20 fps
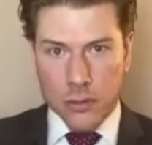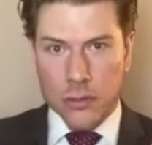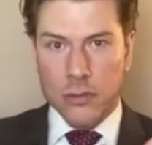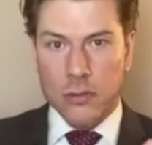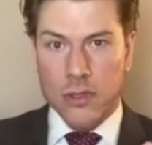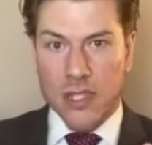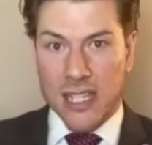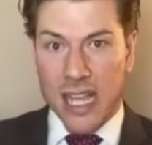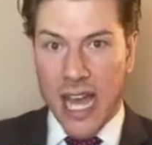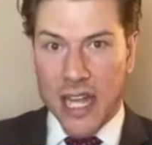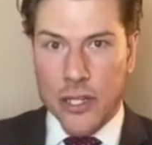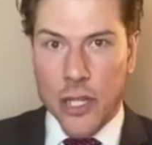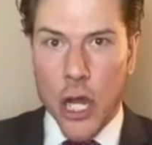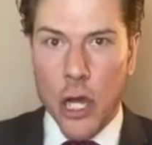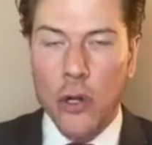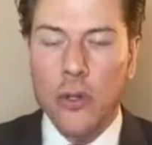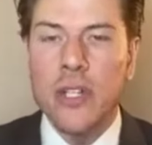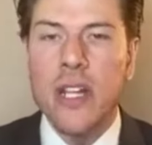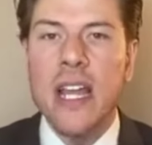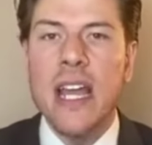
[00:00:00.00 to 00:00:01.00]
side
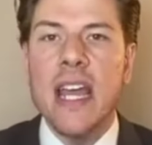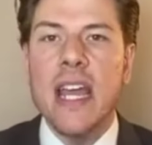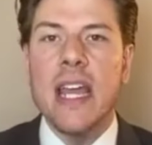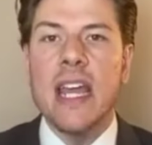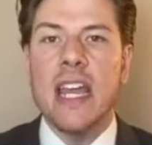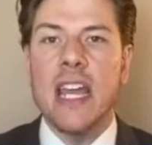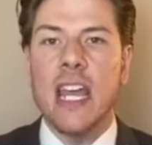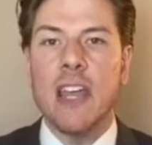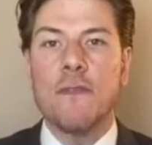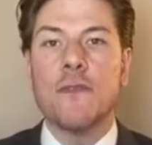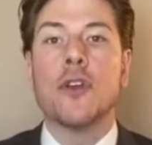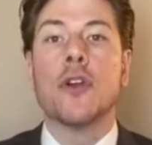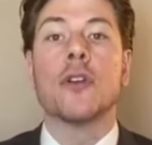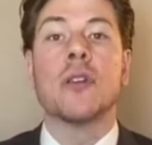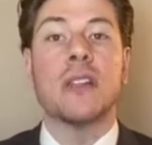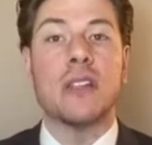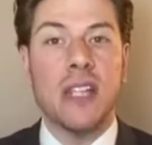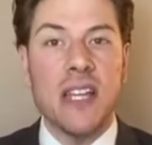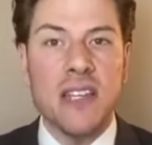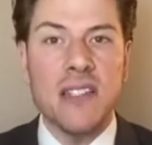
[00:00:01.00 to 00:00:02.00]
note, if you're
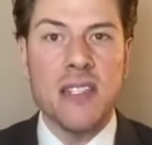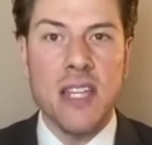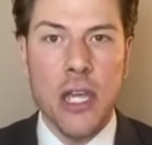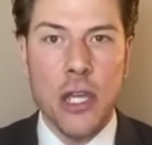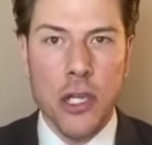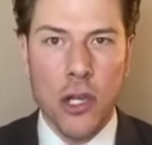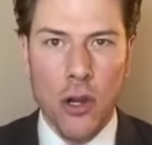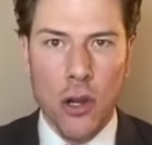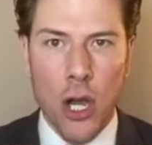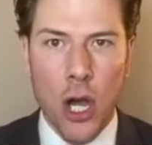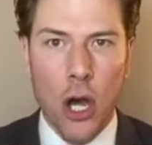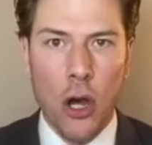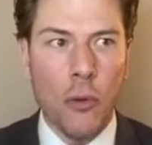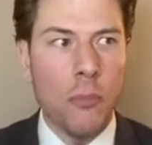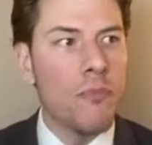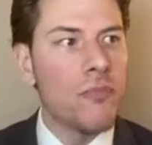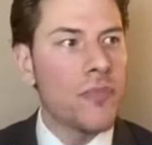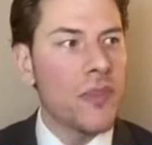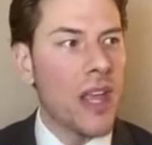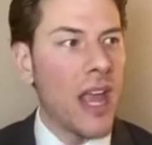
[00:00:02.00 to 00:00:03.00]
listing your home
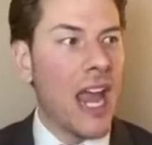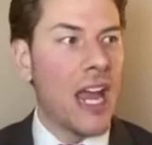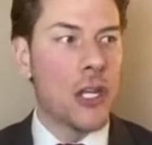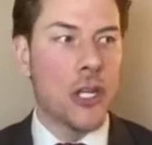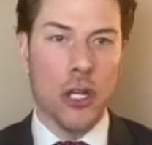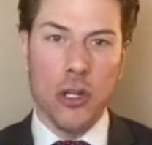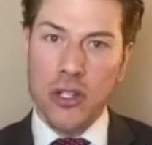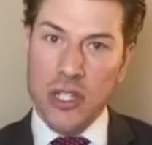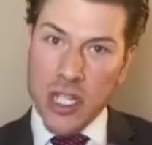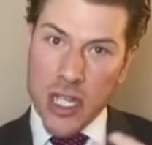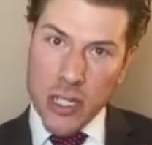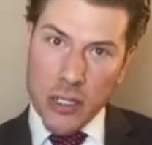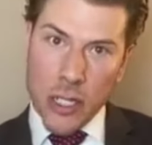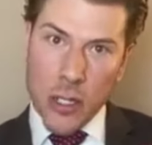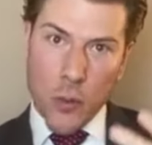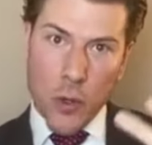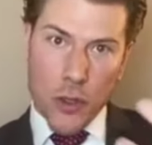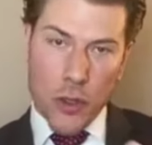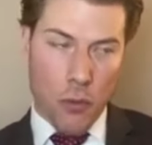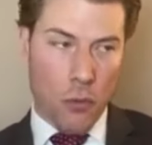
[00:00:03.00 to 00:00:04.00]
and you're dealing
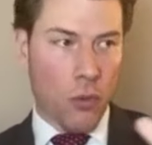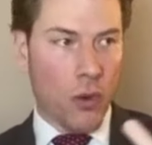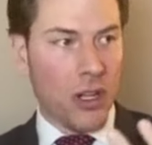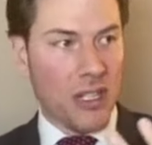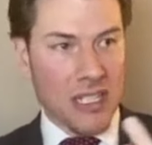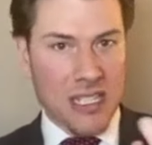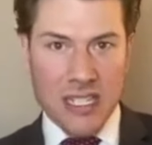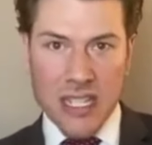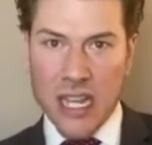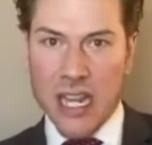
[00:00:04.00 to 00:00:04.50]
with a real estate